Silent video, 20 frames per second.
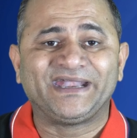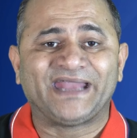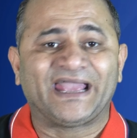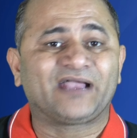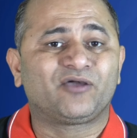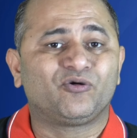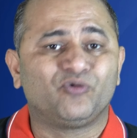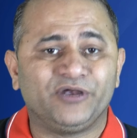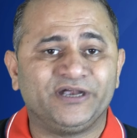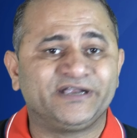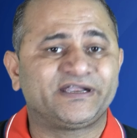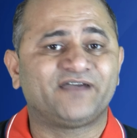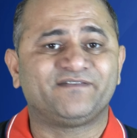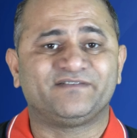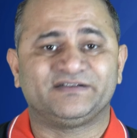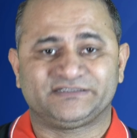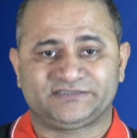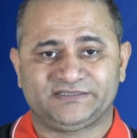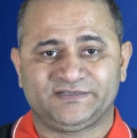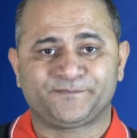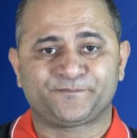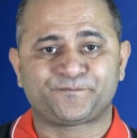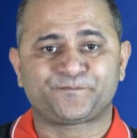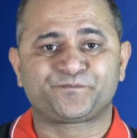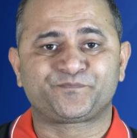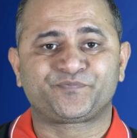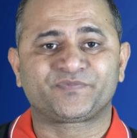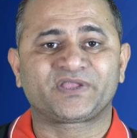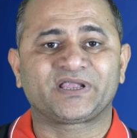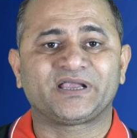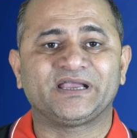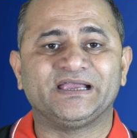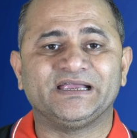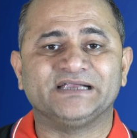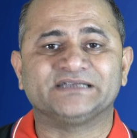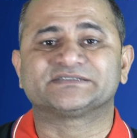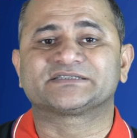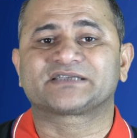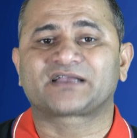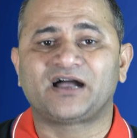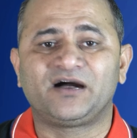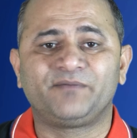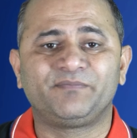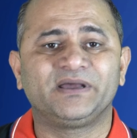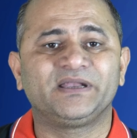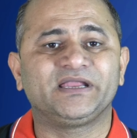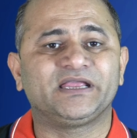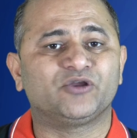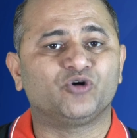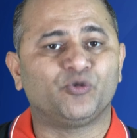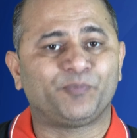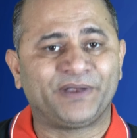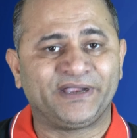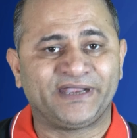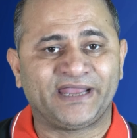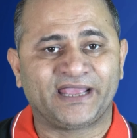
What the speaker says: deck coolant towers. It's common in open